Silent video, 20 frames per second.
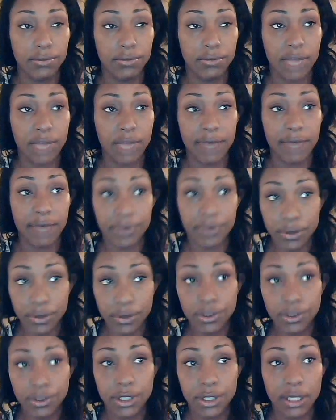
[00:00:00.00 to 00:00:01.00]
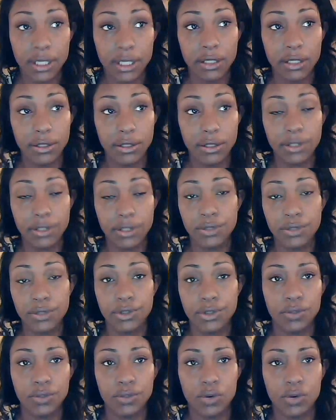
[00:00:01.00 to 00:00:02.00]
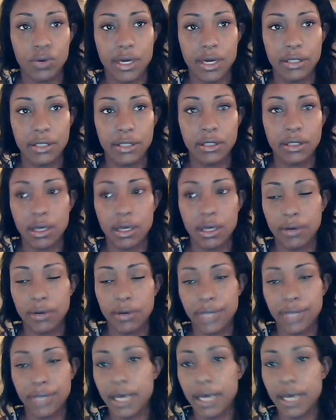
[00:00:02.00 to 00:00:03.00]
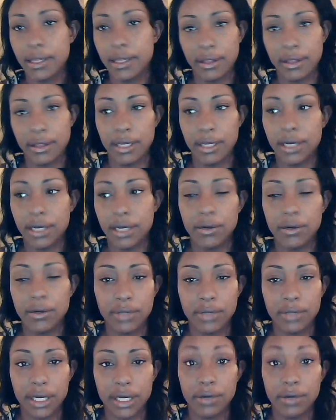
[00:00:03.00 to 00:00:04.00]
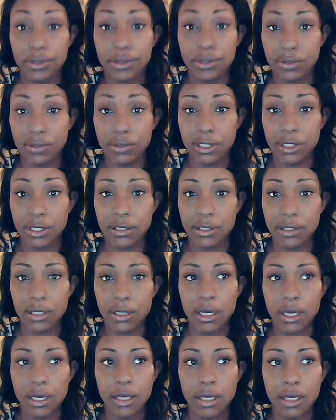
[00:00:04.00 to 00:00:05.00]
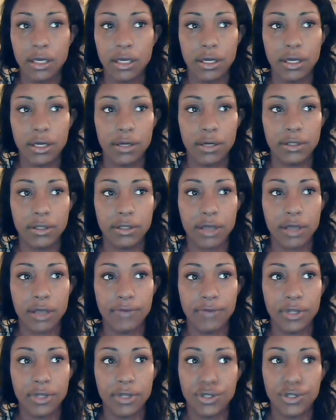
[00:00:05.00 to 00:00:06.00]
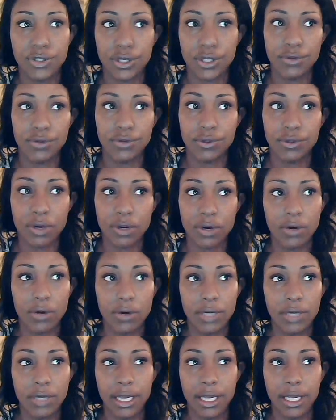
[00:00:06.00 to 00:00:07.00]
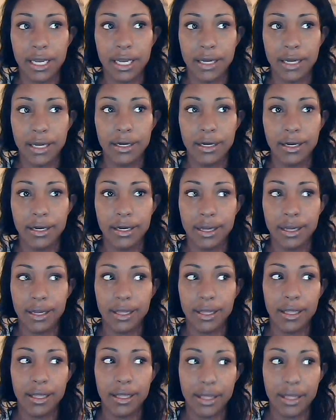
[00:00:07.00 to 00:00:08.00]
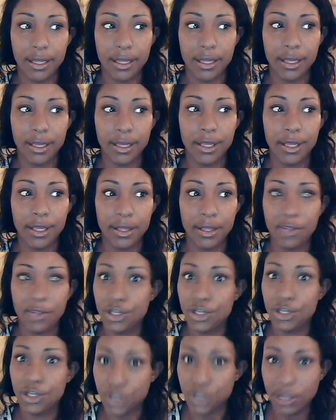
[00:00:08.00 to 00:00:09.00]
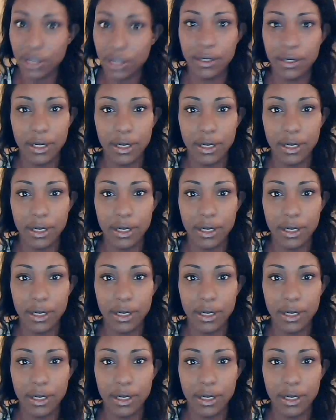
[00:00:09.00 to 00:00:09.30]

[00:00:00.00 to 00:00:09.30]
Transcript: Have your own shit and you can do what you want. So, yeah, they don't. They don't use us, as often as they use their own. And they shouldn't.